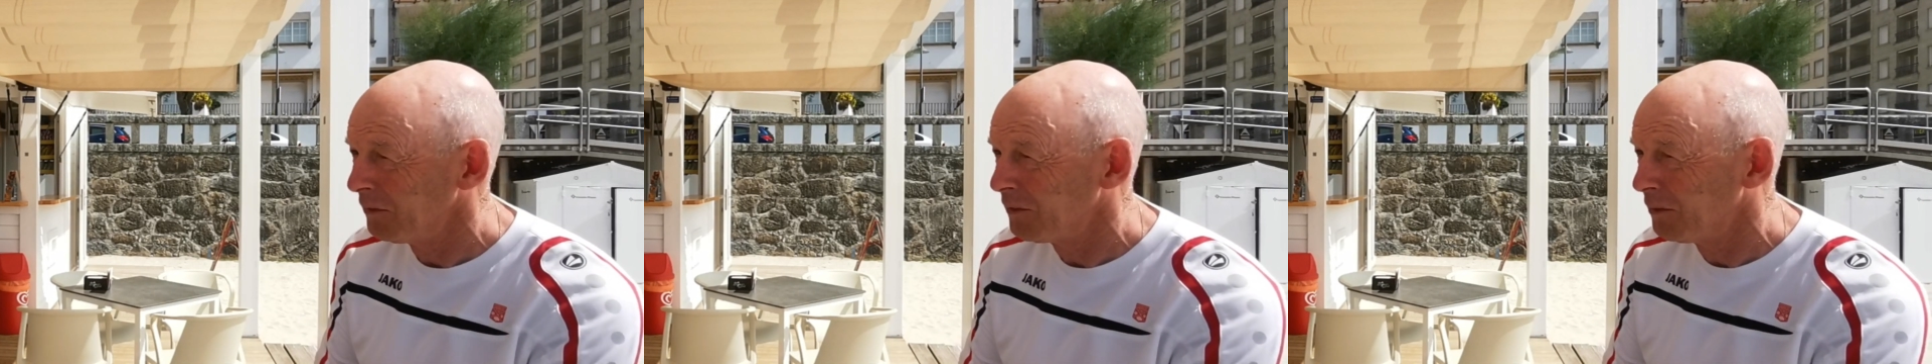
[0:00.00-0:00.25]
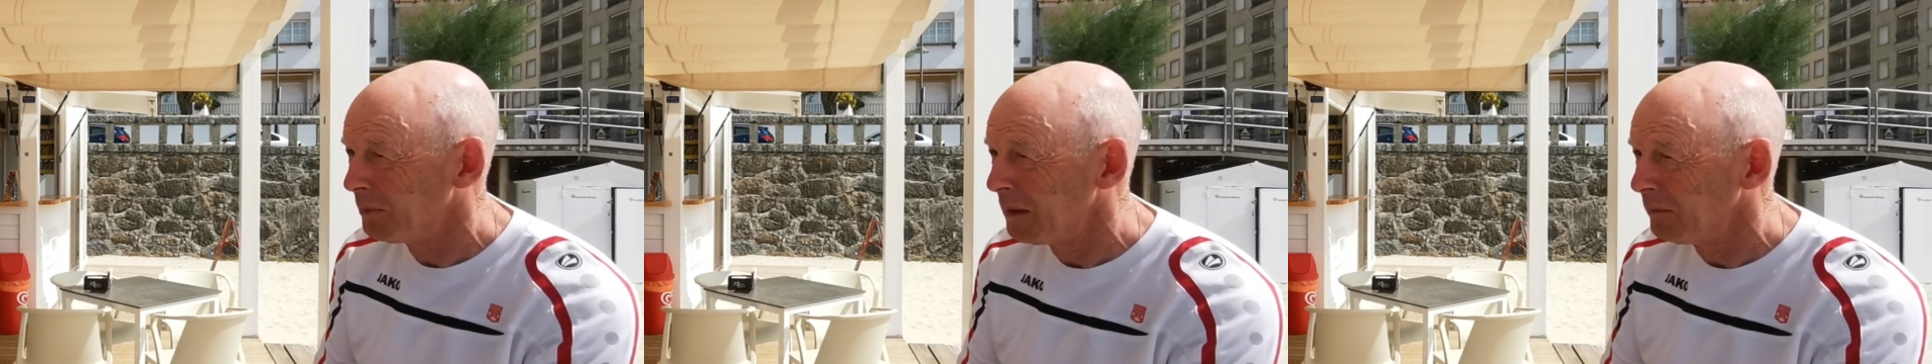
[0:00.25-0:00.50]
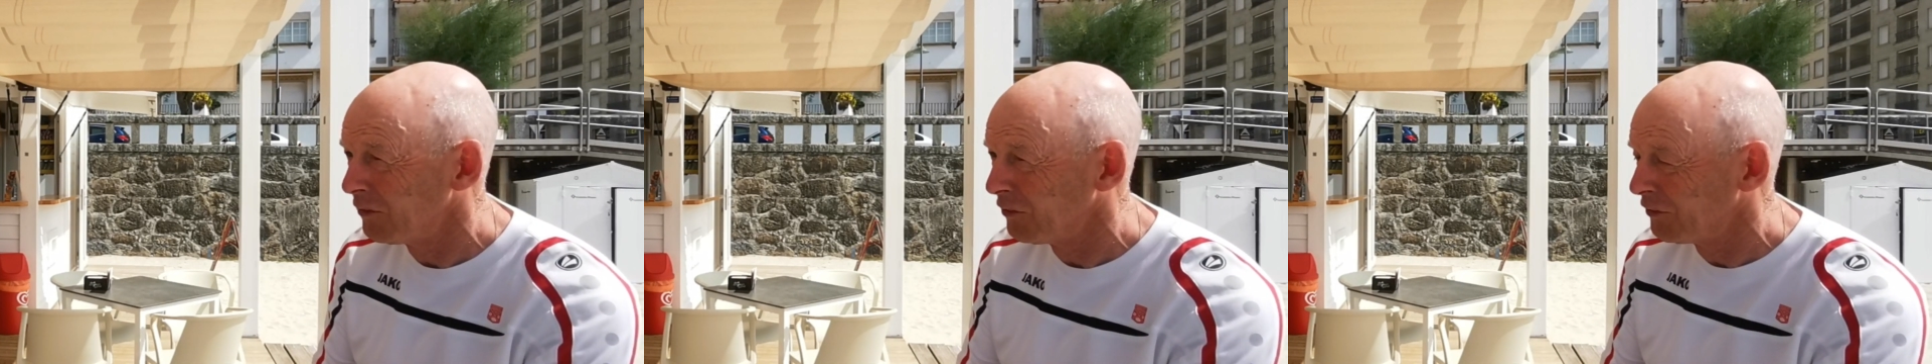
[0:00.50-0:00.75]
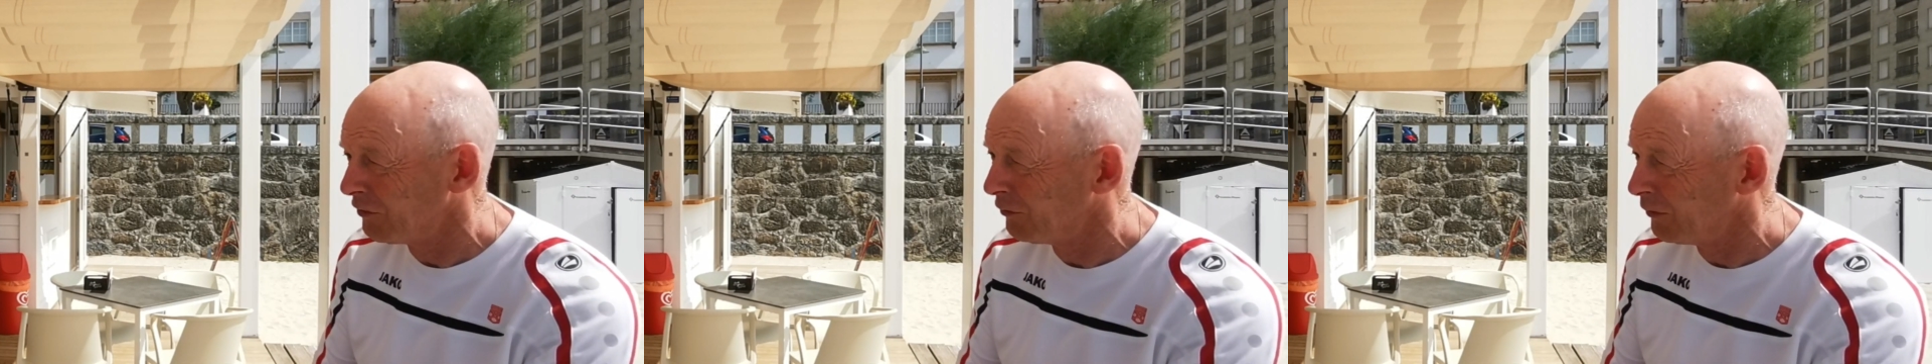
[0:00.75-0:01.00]
but it's Department of
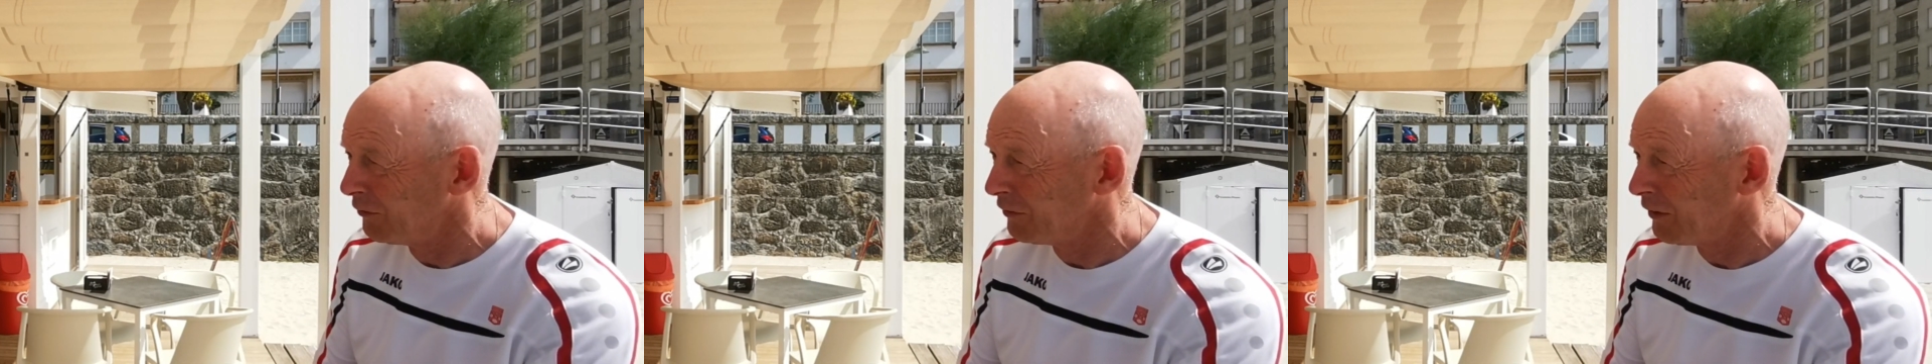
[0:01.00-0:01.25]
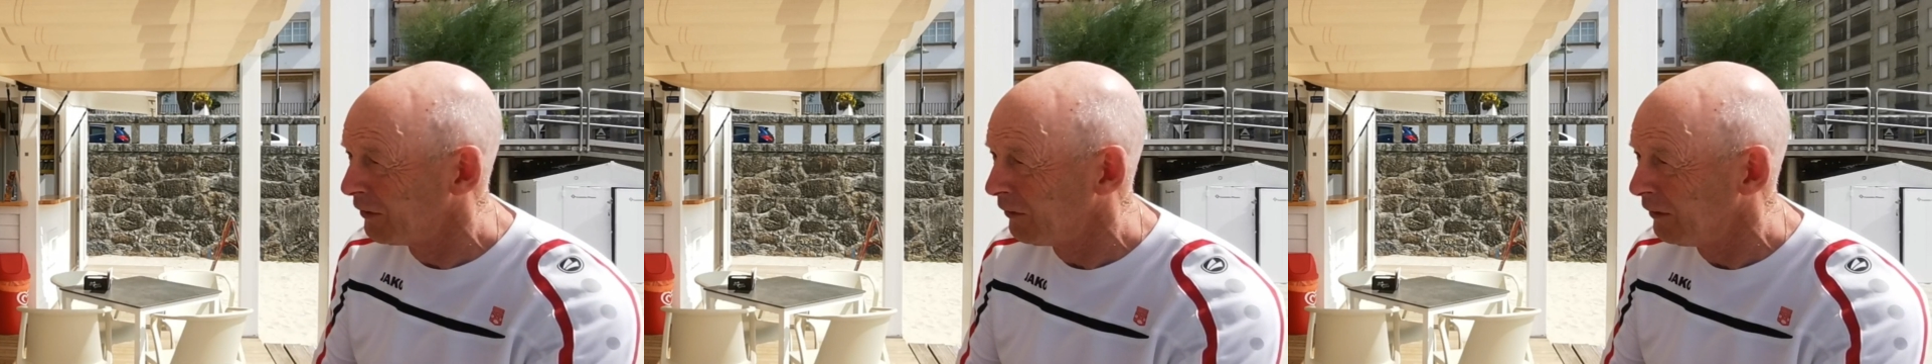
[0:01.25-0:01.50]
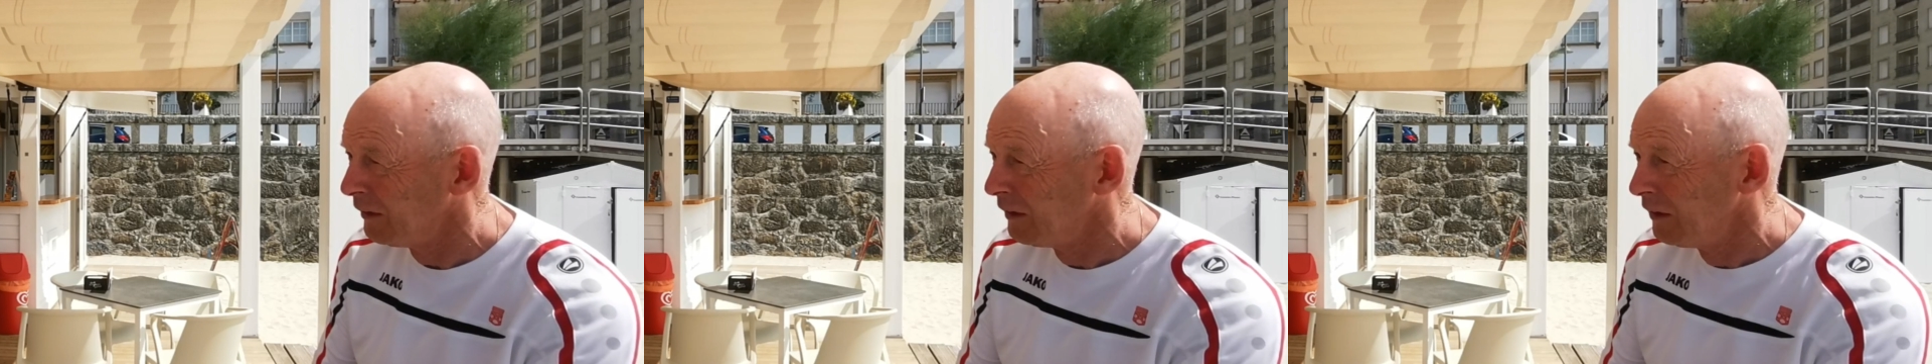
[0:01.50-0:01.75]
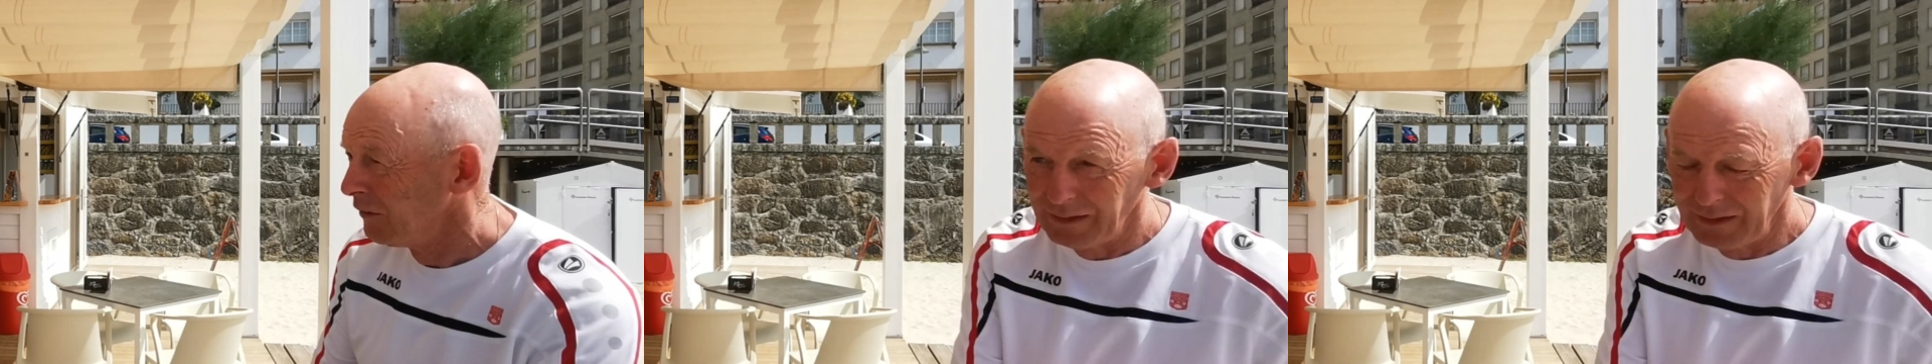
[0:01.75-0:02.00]
Justice runs it
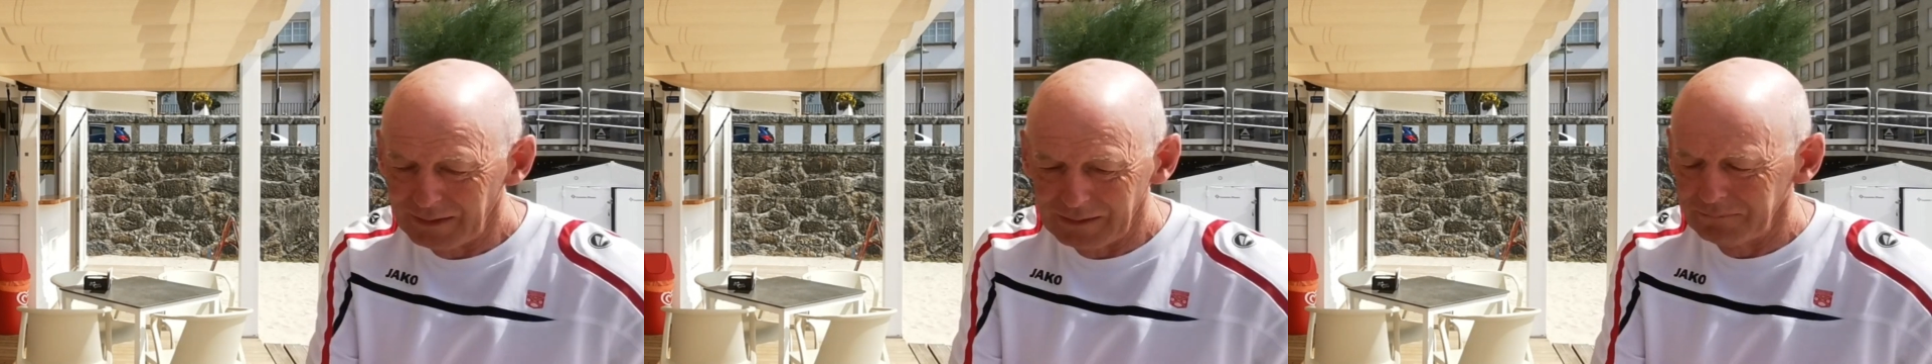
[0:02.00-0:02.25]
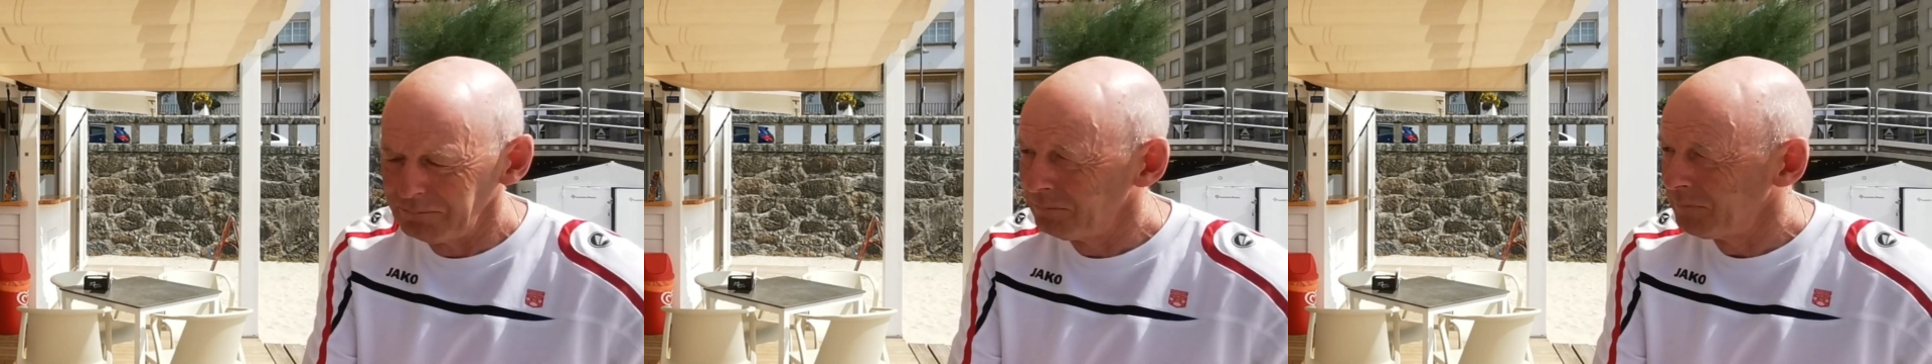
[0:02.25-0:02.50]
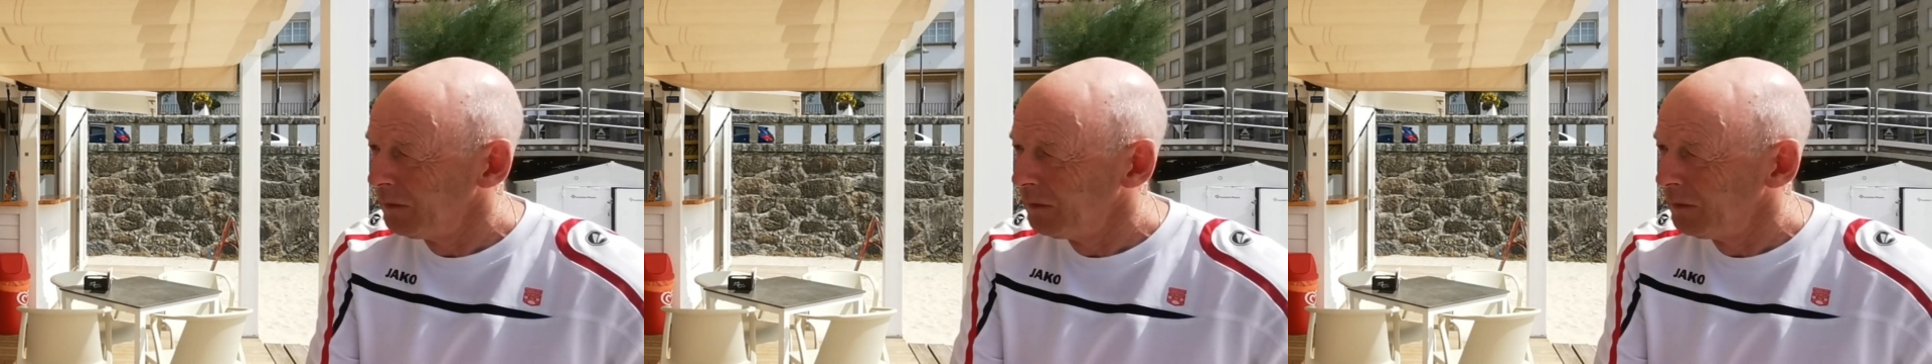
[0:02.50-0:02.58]
anyhow.